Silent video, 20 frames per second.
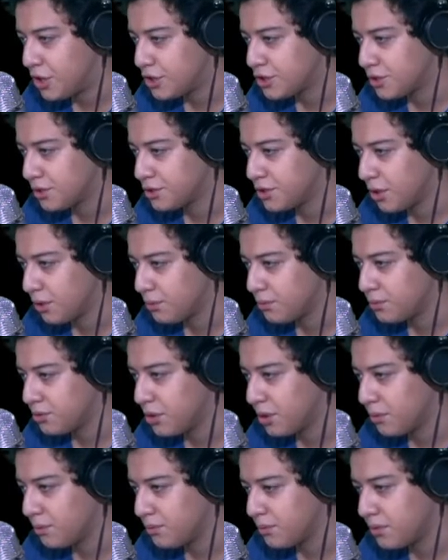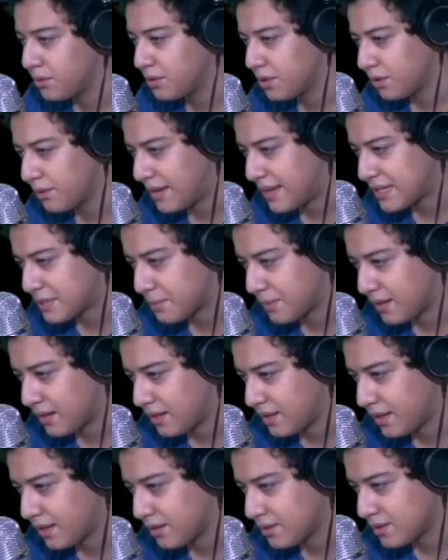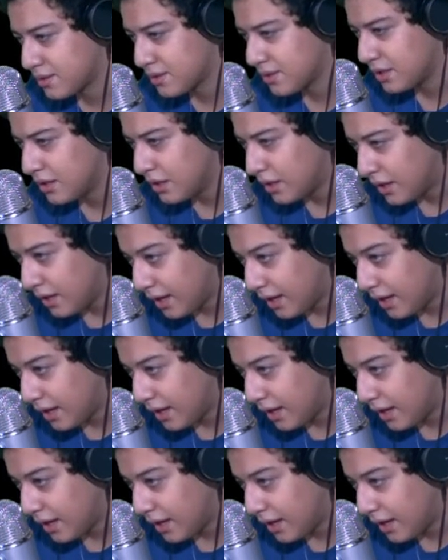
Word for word: So don't ask me anything else.